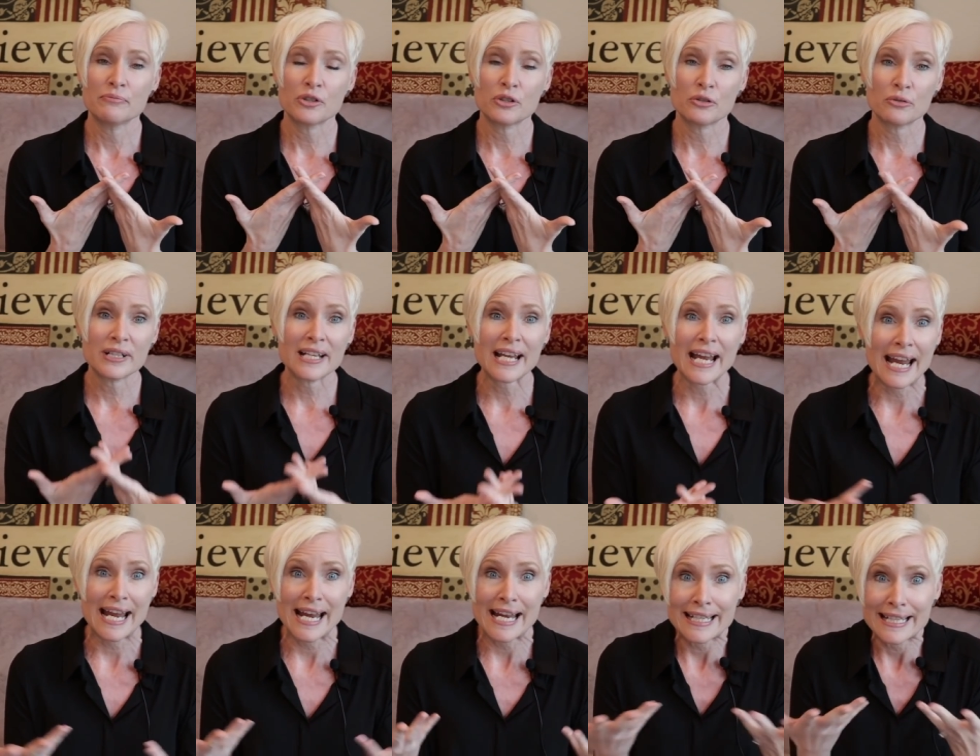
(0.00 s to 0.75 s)

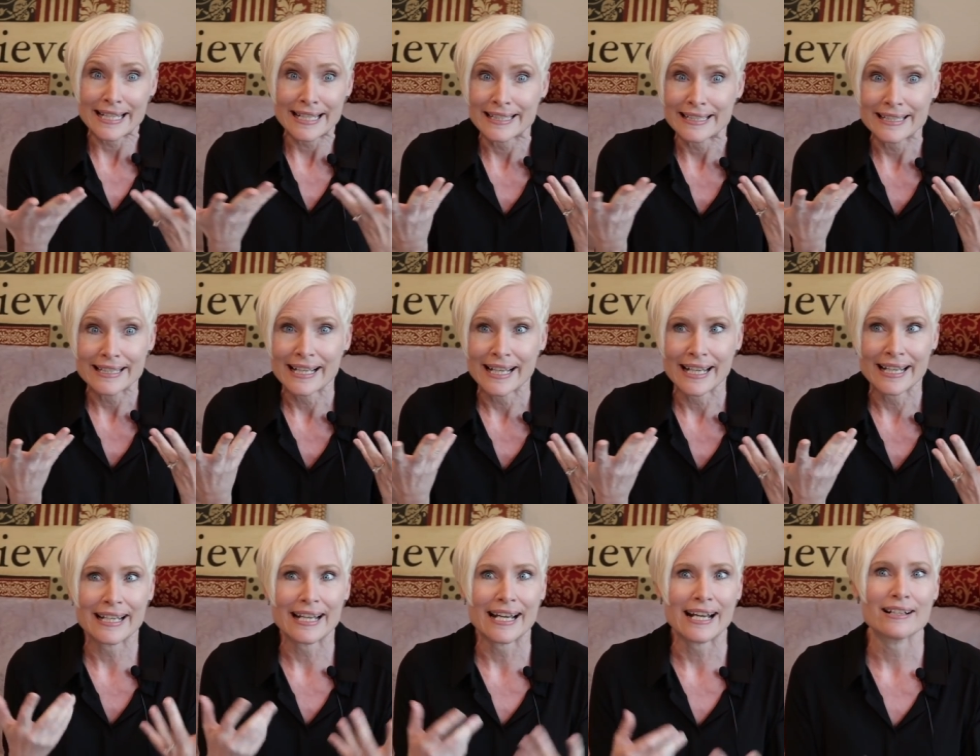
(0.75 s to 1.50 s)
created,
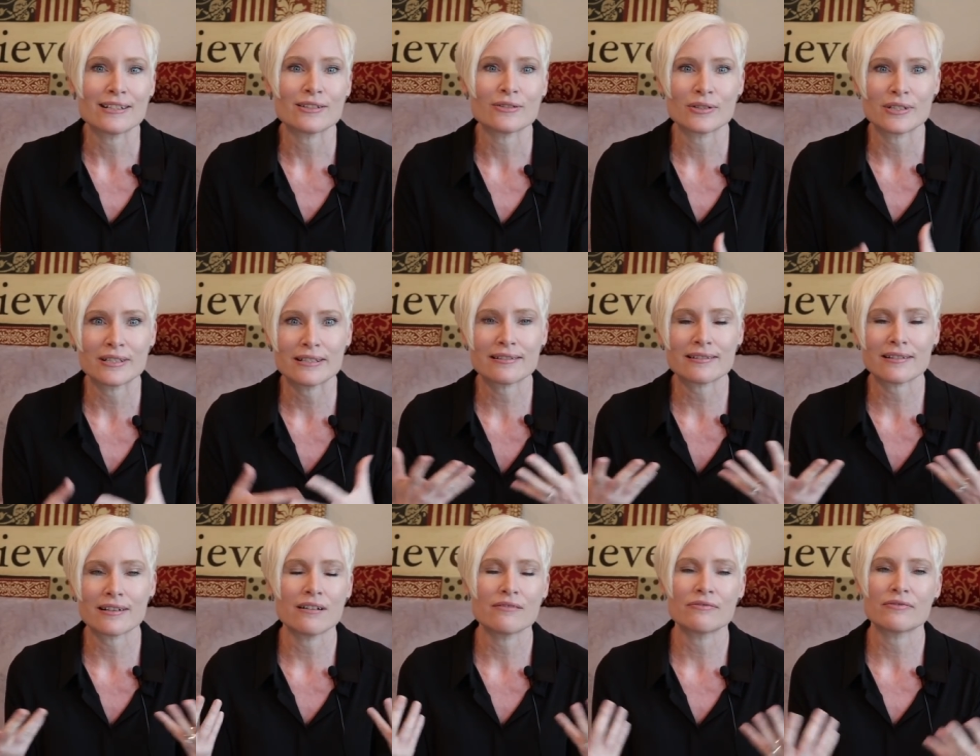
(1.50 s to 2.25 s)
I guess, or
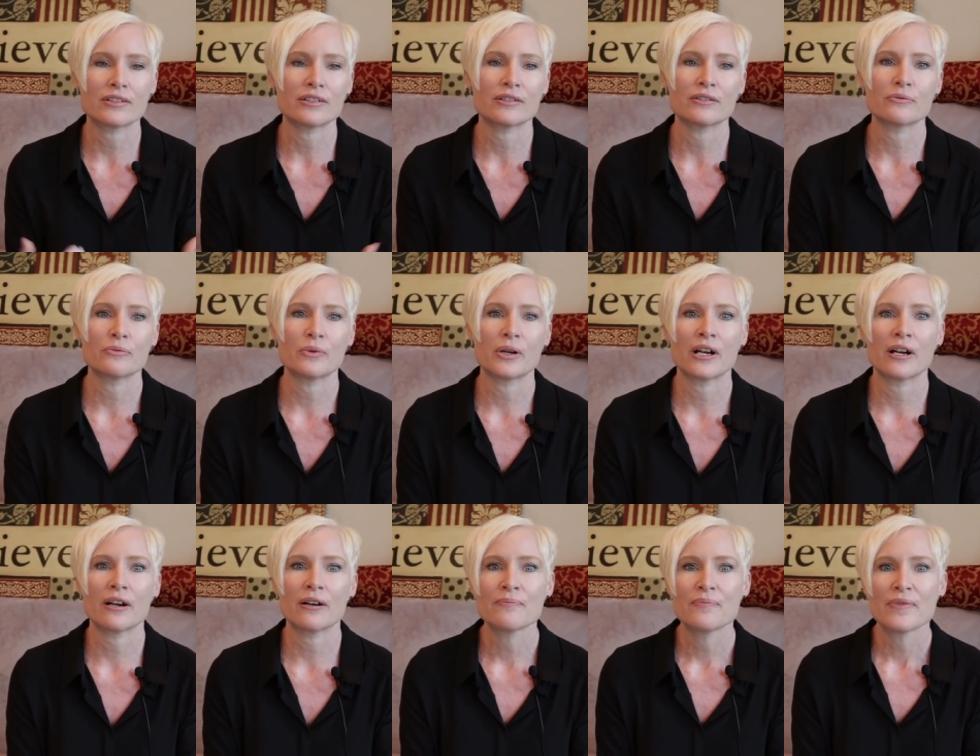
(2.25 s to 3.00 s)
discovered,
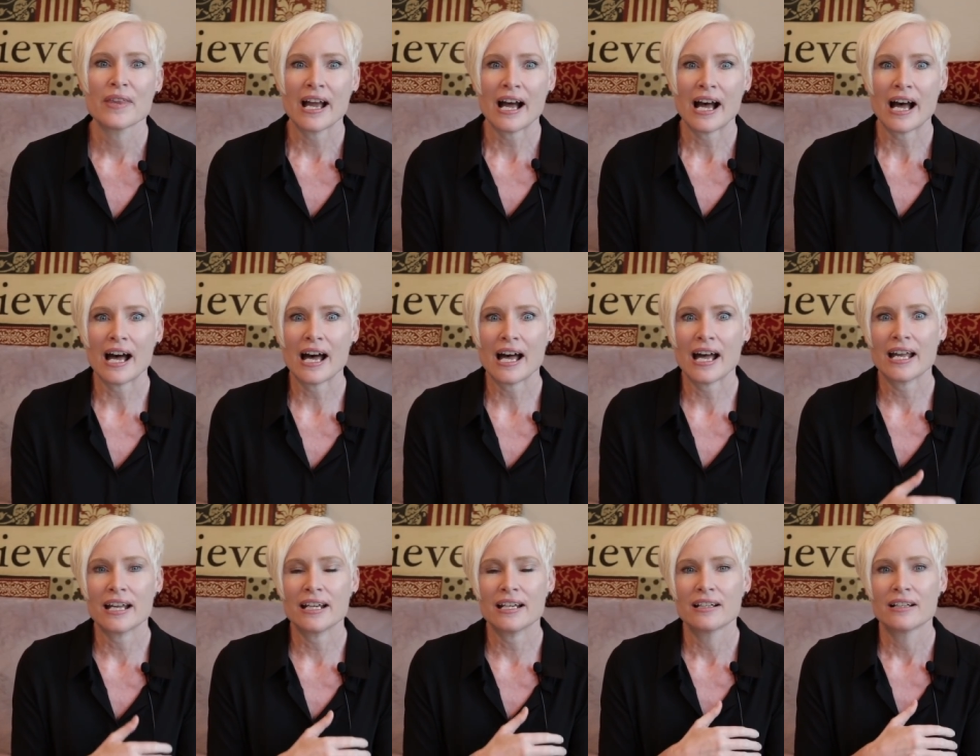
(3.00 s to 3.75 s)
where
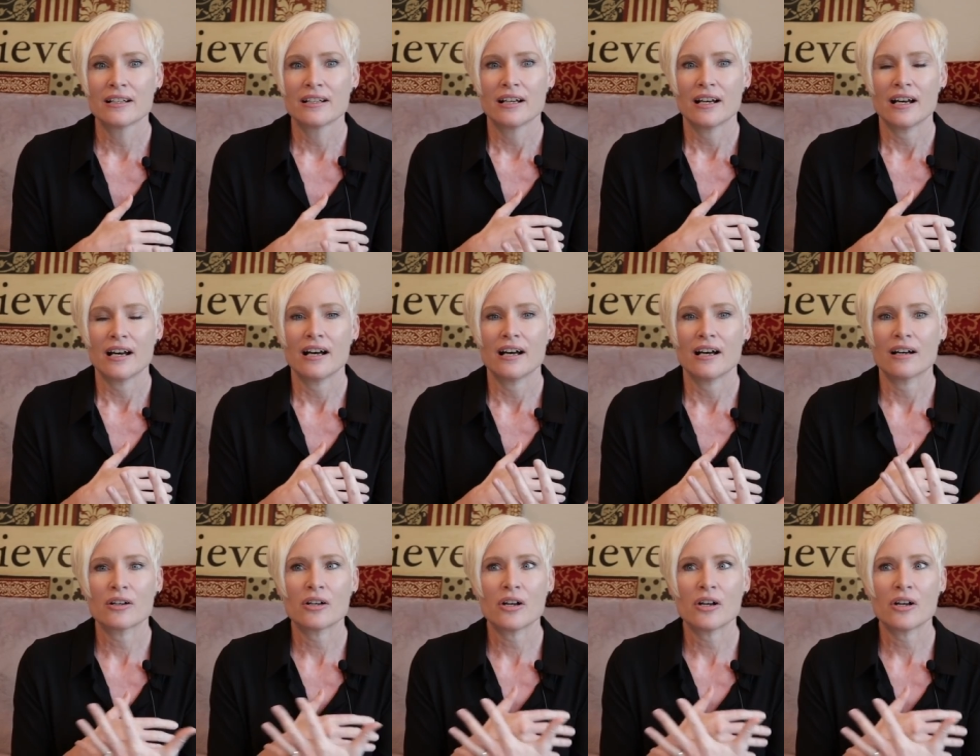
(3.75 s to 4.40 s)
I Uh,